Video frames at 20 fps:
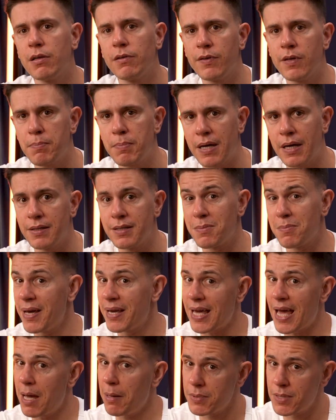of VPNs make
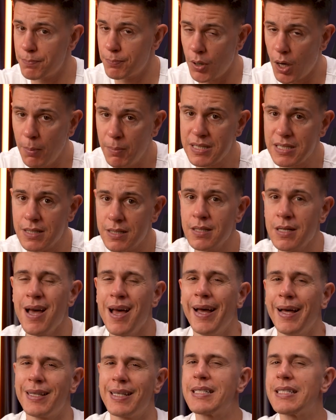empty promises,
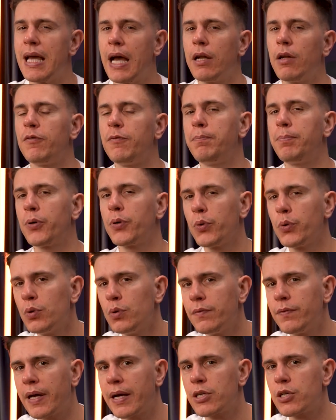this kind of
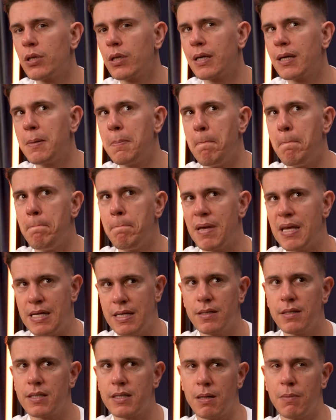proof actually
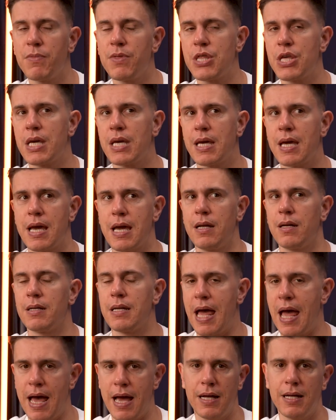means something, and
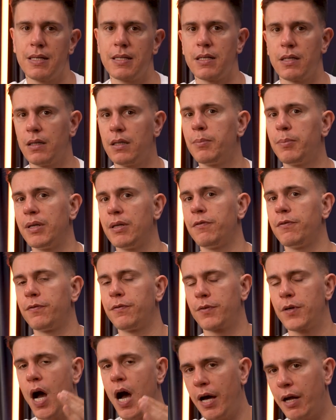it adds a little bit
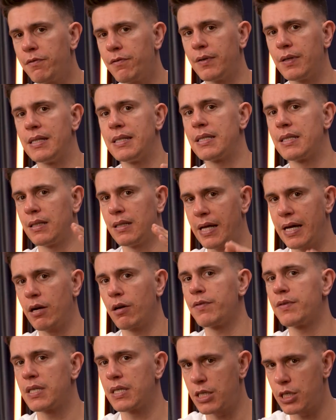of confidence and a layer
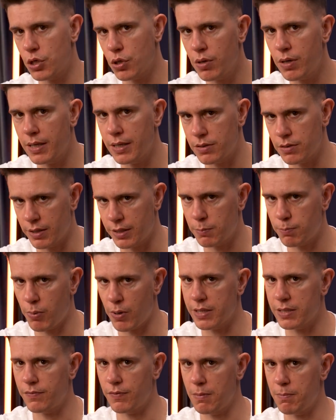of security to
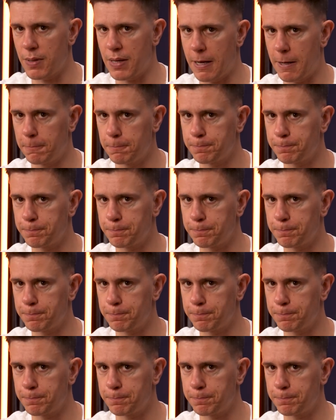ExpressVPN.